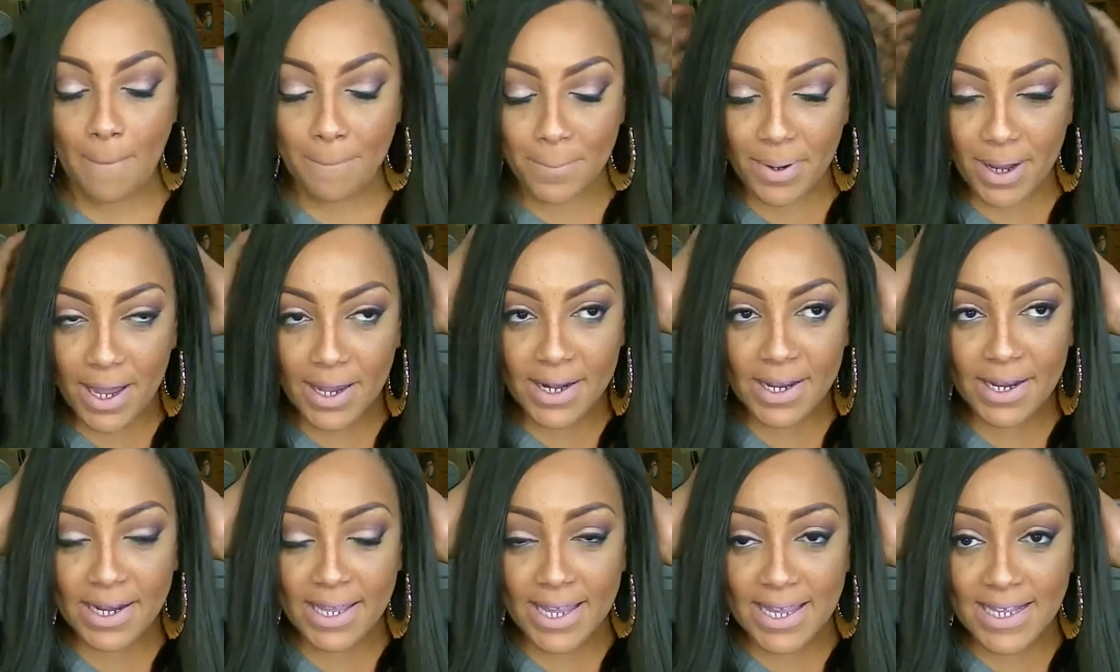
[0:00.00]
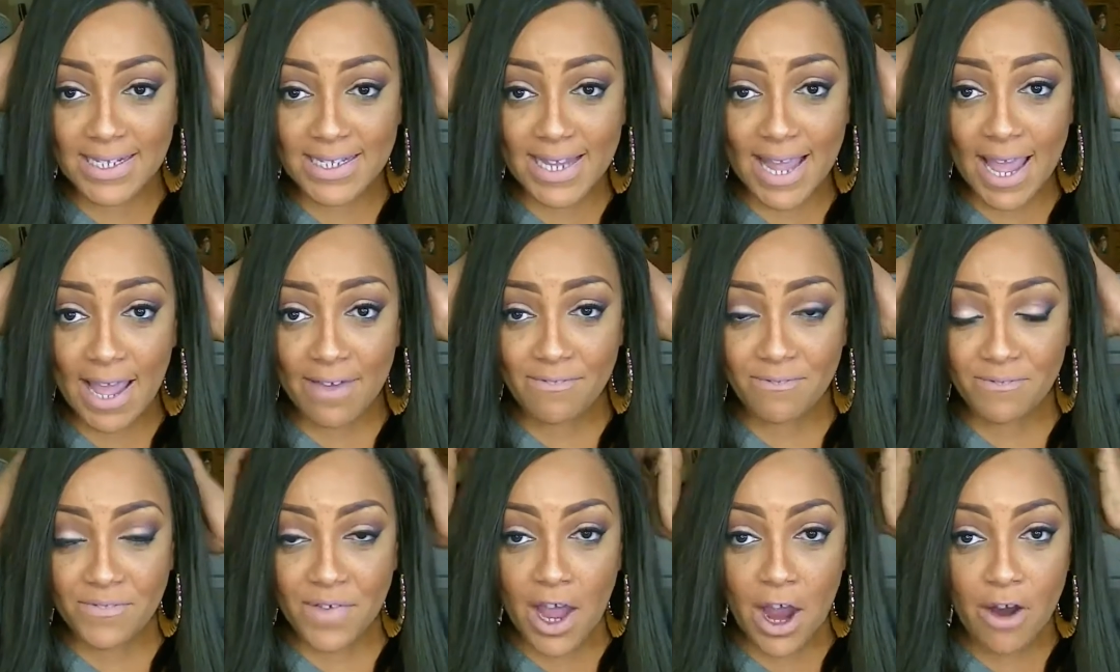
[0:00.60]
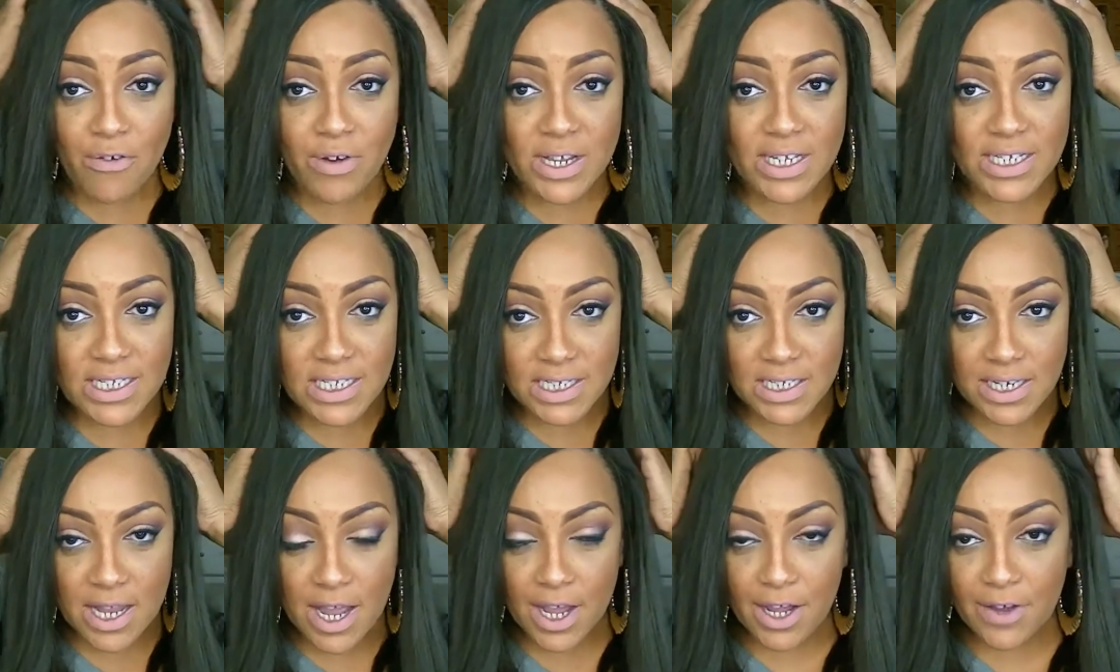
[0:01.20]
But it is a very
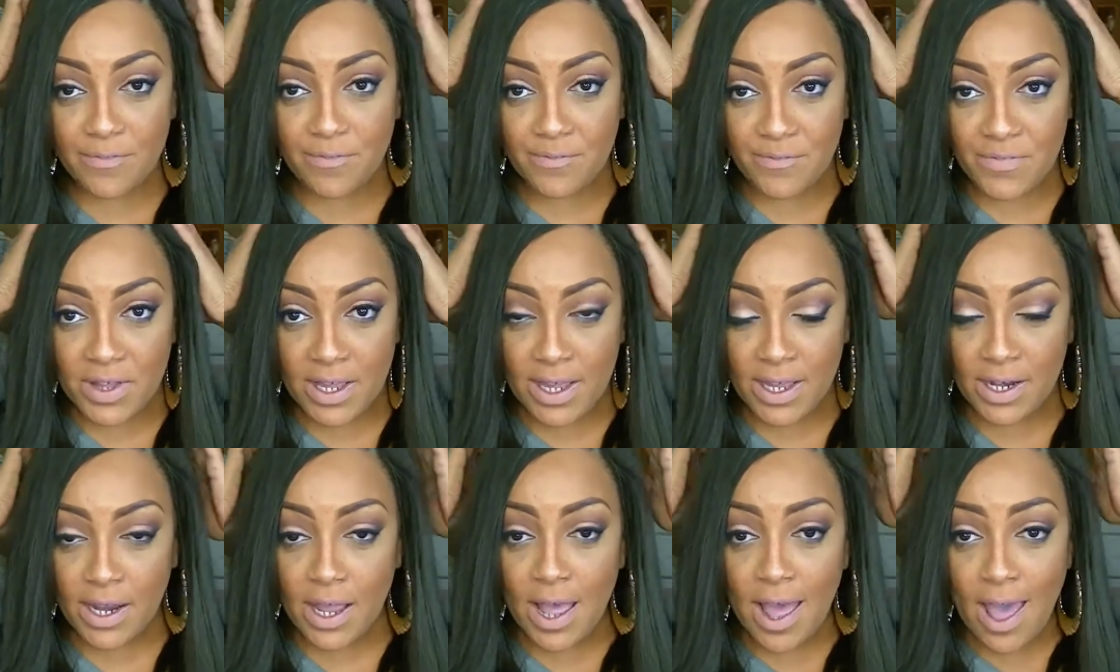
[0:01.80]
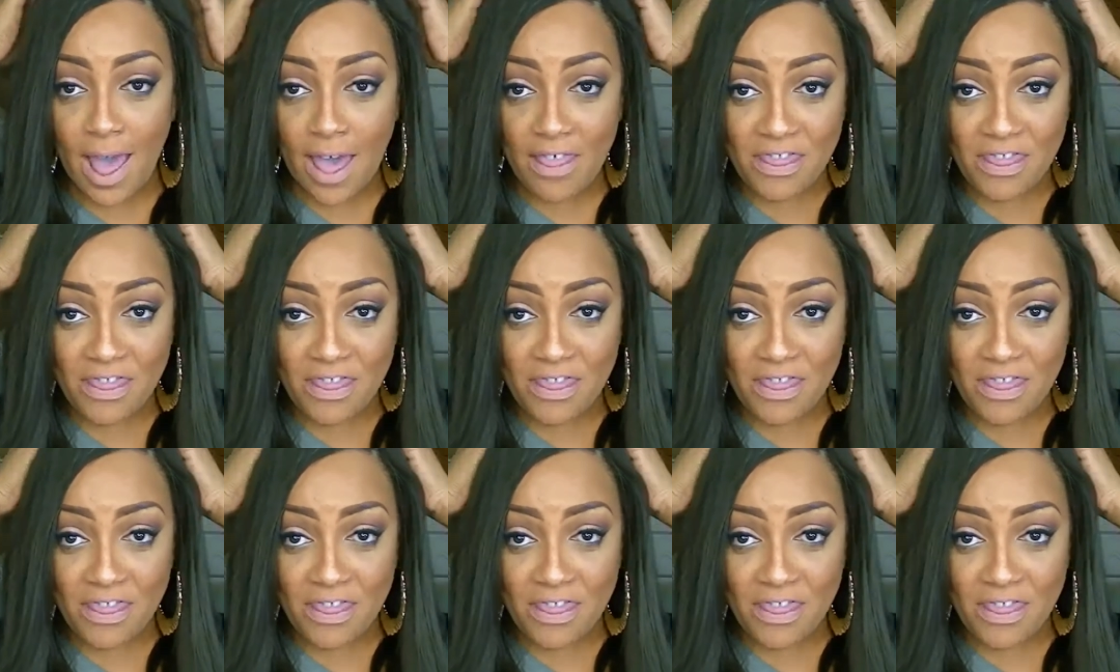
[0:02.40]
snug fit.